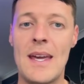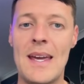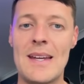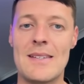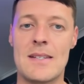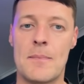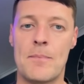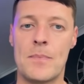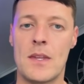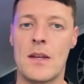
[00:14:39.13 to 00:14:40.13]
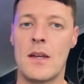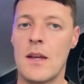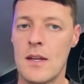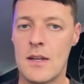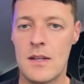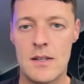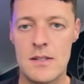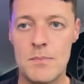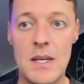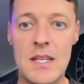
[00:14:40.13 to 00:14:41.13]
is
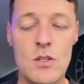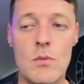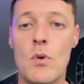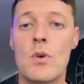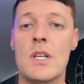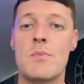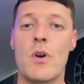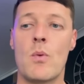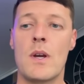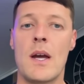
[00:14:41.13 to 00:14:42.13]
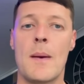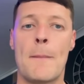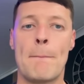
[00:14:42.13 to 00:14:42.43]
speaking to a mortgage broker,